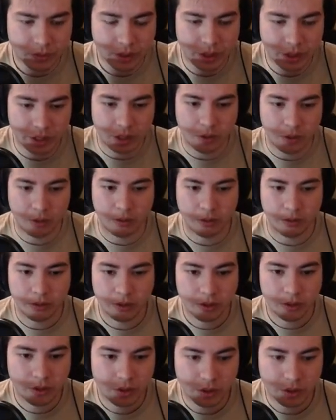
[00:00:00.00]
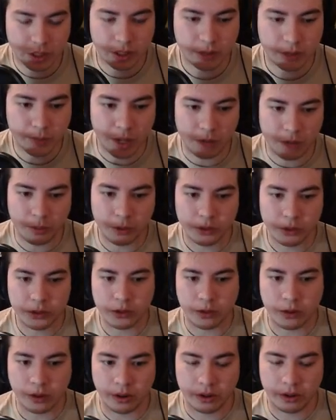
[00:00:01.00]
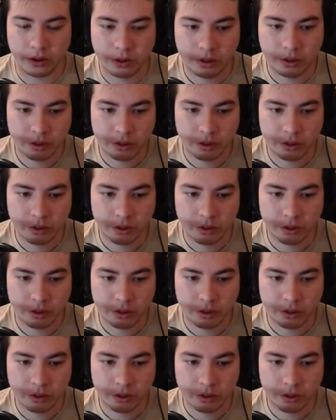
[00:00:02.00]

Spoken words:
like spell boost or